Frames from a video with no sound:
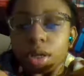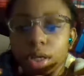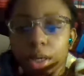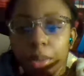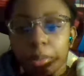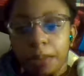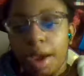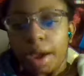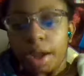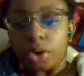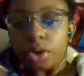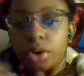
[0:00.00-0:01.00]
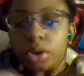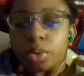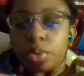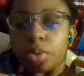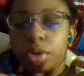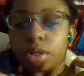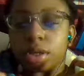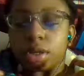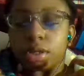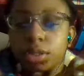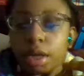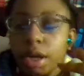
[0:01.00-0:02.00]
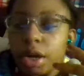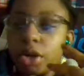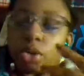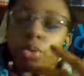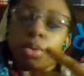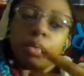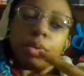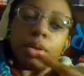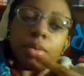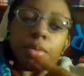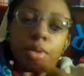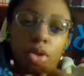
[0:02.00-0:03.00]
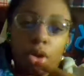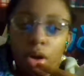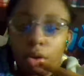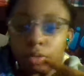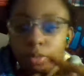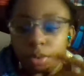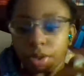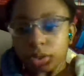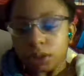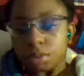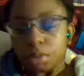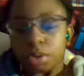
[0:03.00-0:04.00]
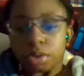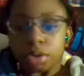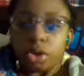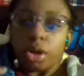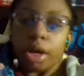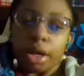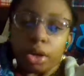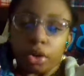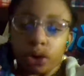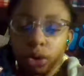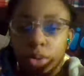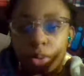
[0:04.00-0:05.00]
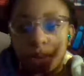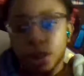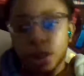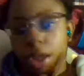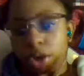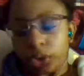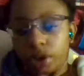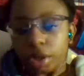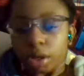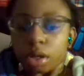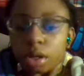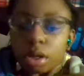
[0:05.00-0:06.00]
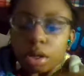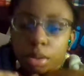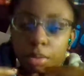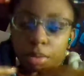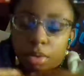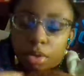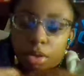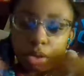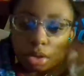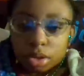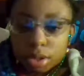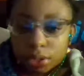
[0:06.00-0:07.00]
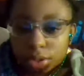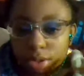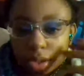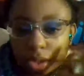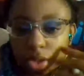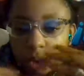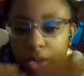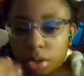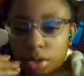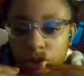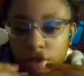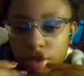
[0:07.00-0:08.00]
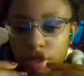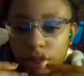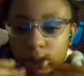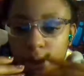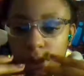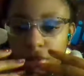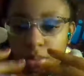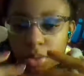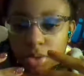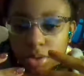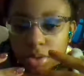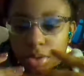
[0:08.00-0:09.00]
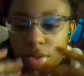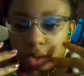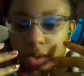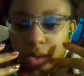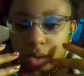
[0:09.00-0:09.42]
get mad or you don't want to get sad. You don't want to be peed off because of this person. You're angry. You don't want to be angry. It's like you gotta understand, like this person,